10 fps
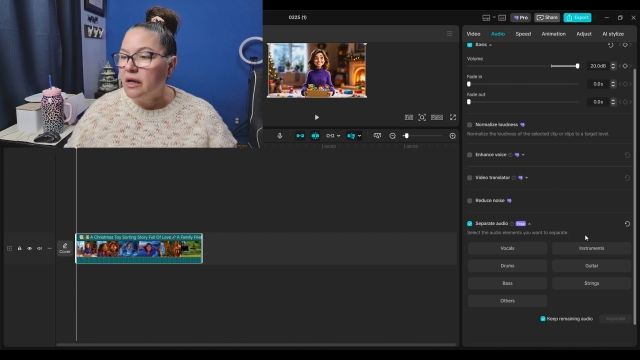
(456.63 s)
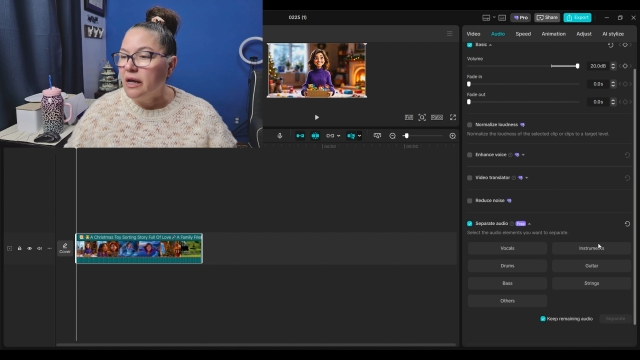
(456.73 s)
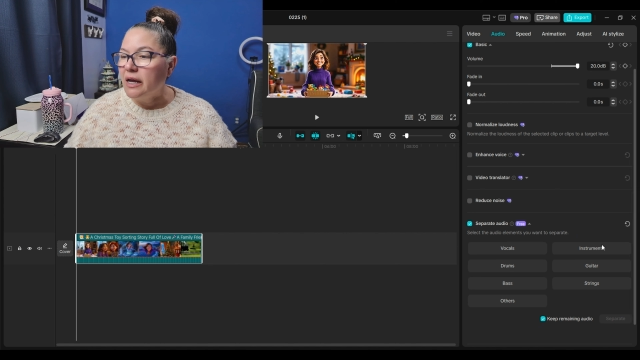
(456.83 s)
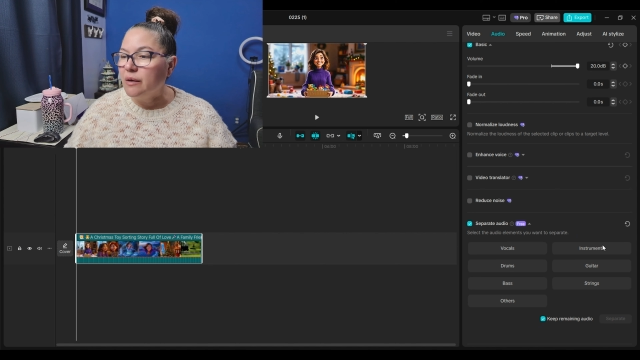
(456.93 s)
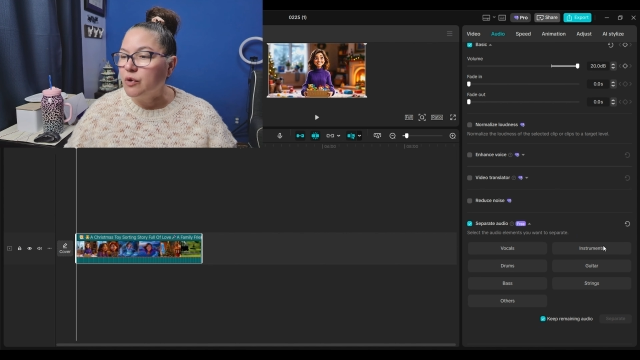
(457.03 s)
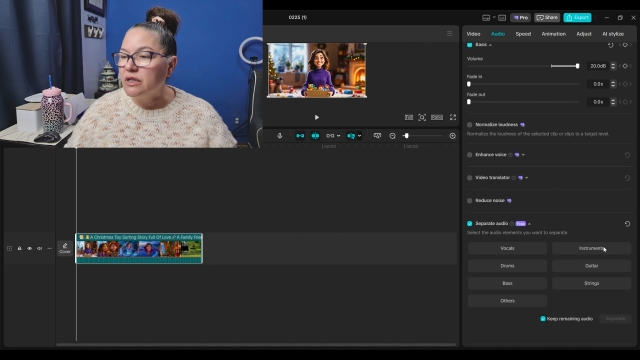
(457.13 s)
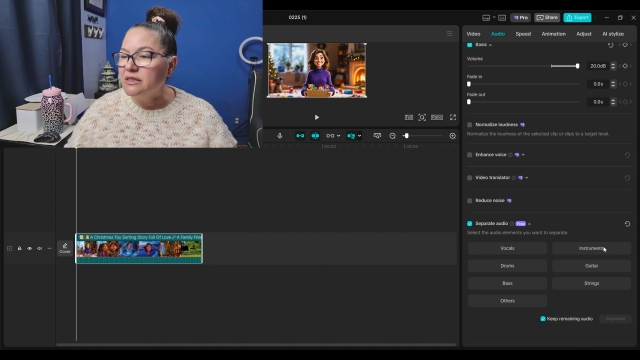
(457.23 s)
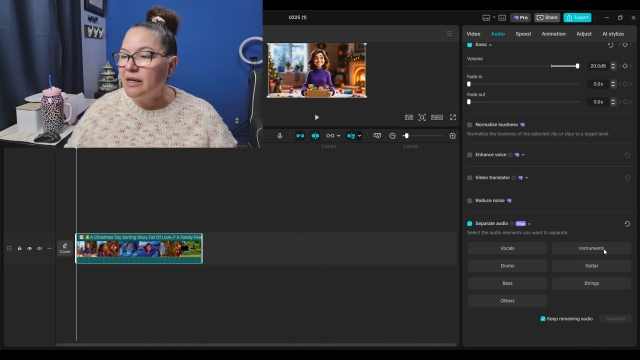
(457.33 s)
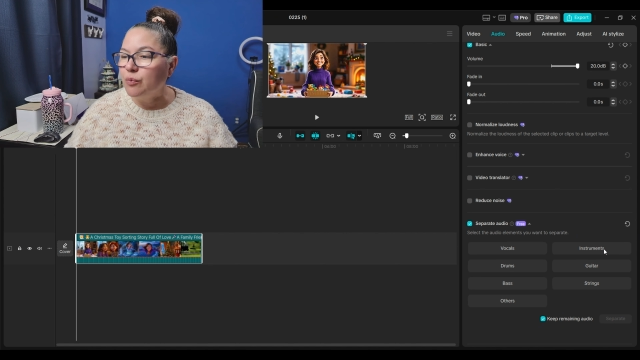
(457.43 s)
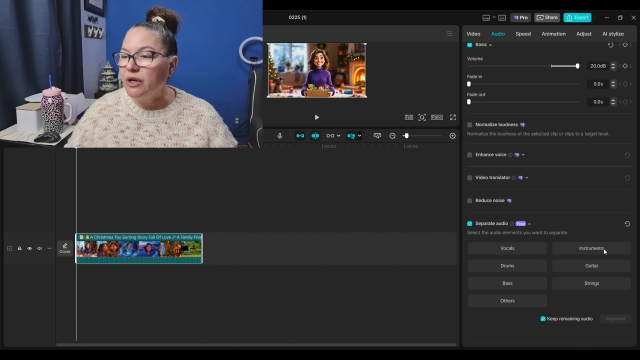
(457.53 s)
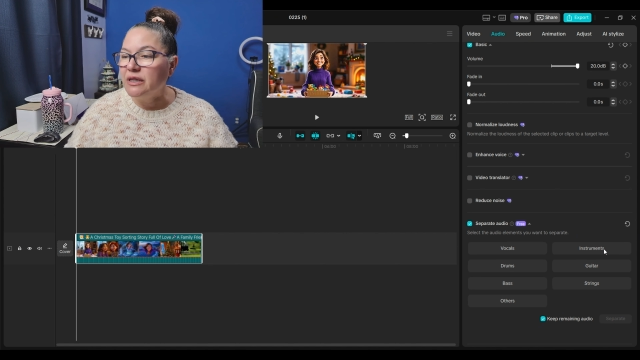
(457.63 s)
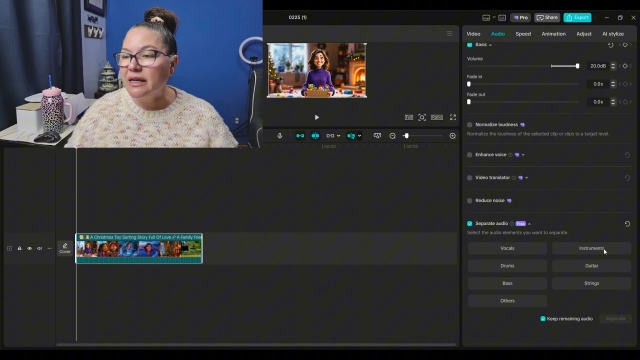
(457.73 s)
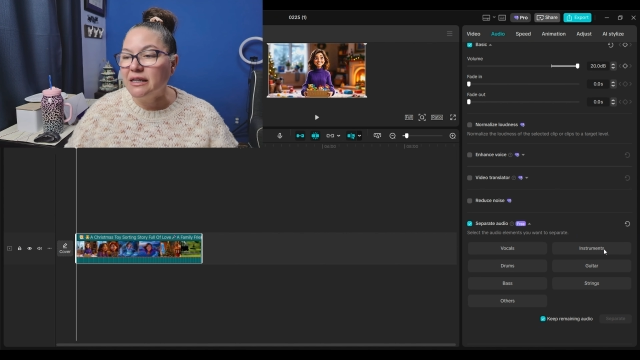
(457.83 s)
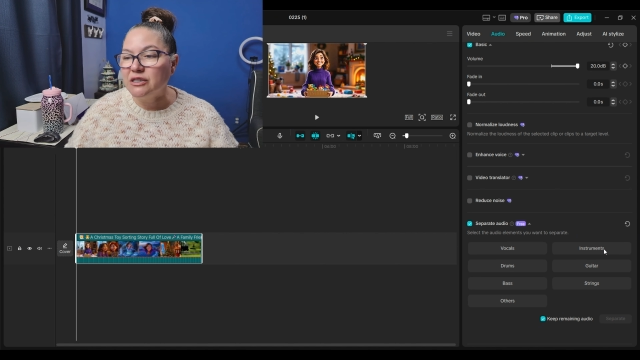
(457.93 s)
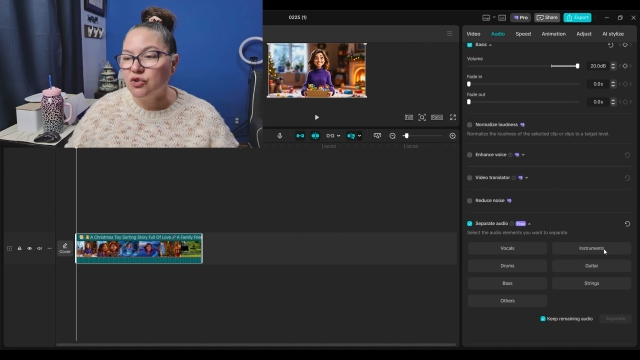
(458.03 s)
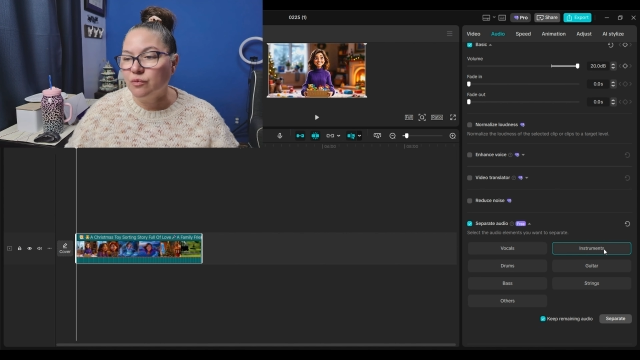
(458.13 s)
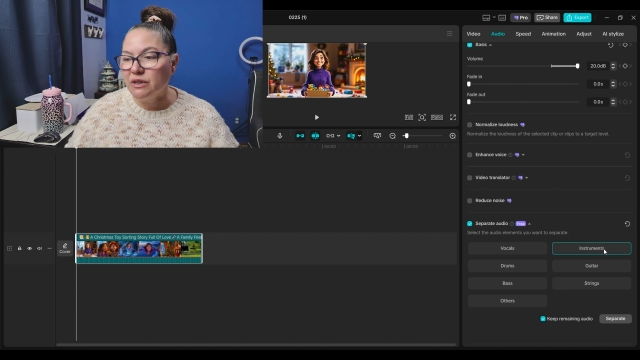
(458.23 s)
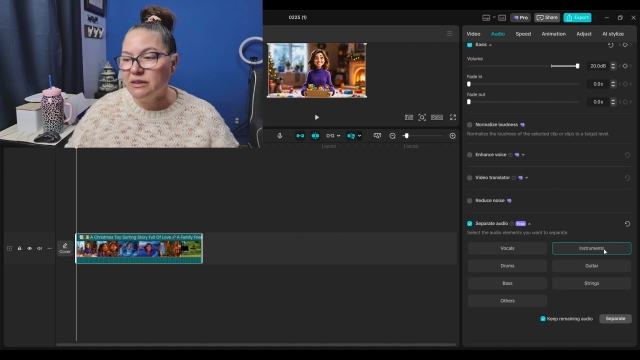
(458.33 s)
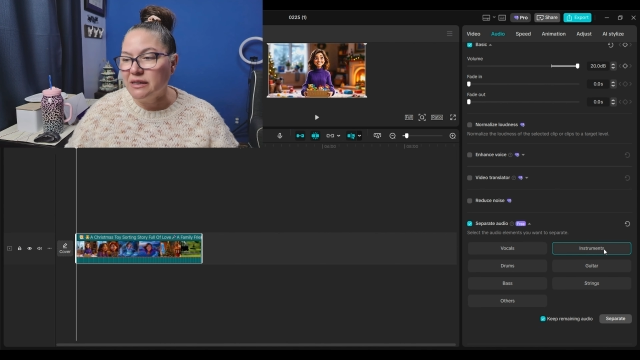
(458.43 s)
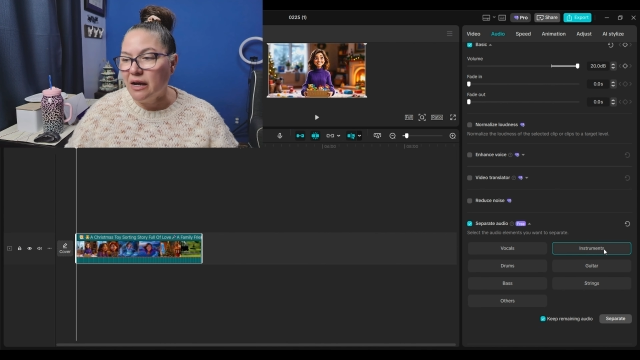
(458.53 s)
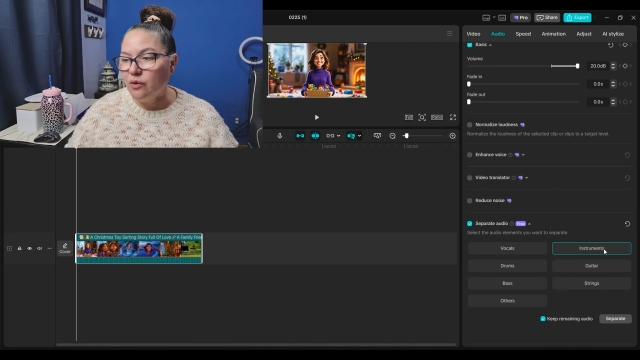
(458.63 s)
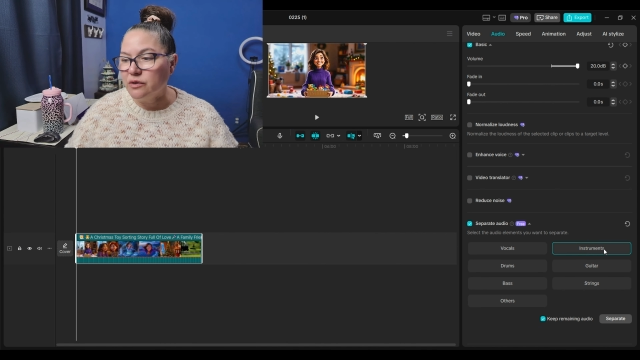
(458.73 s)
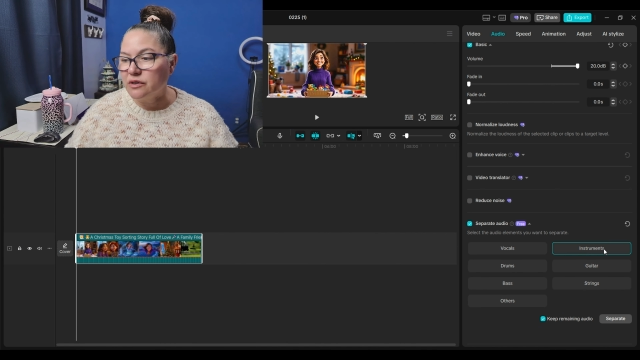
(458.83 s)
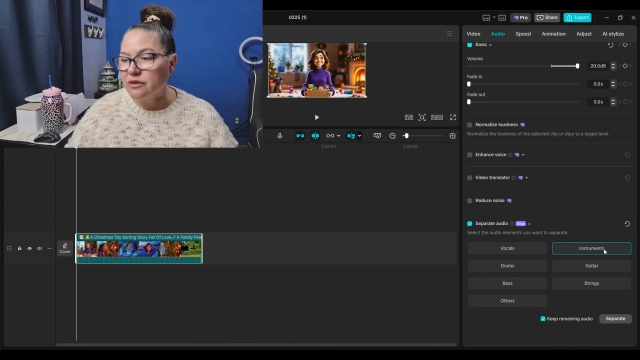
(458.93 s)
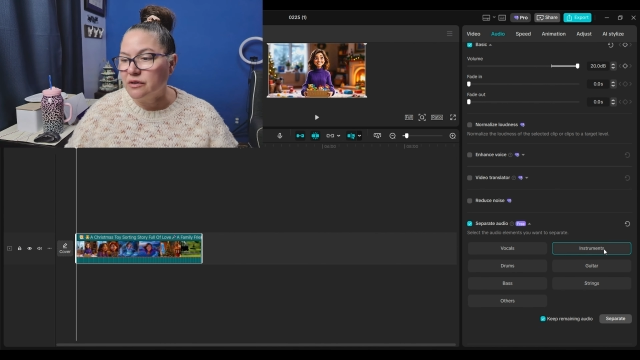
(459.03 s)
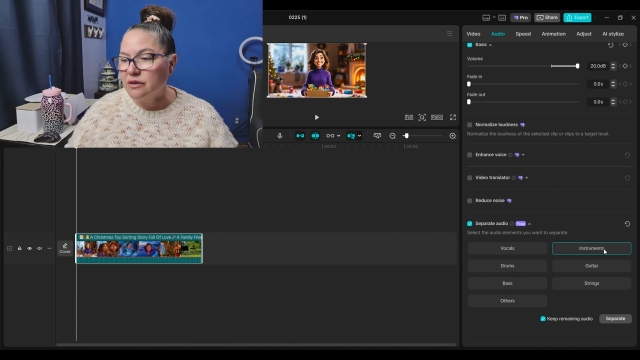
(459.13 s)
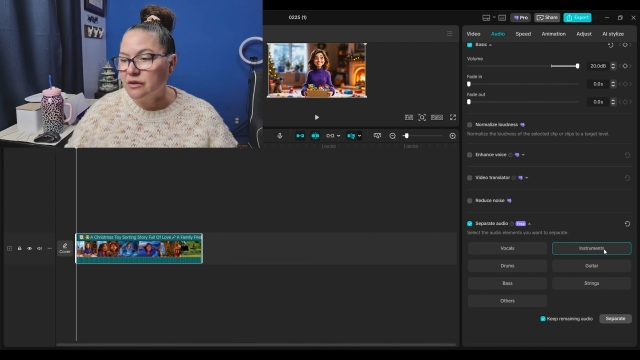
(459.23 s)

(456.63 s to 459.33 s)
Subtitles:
And I'm going to separate the instruments out.